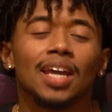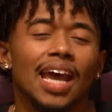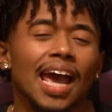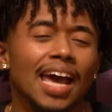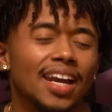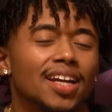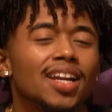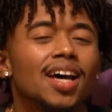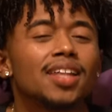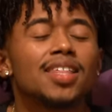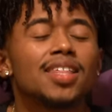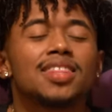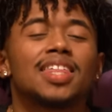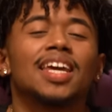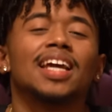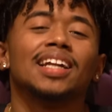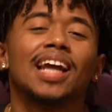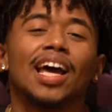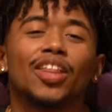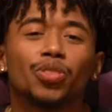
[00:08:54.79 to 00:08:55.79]
And another
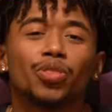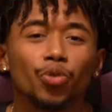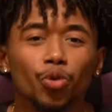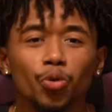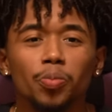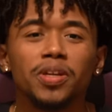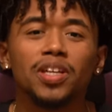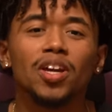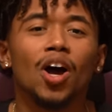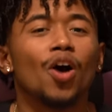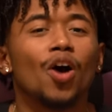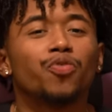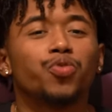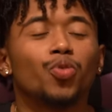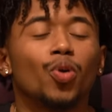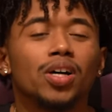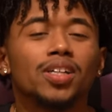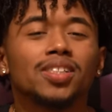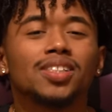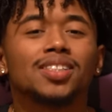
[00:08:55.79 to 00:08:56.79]
thing that threw me off
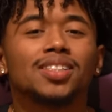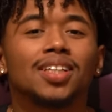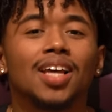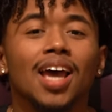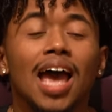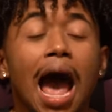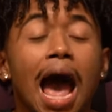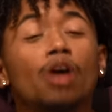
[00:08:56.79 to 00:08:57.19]
was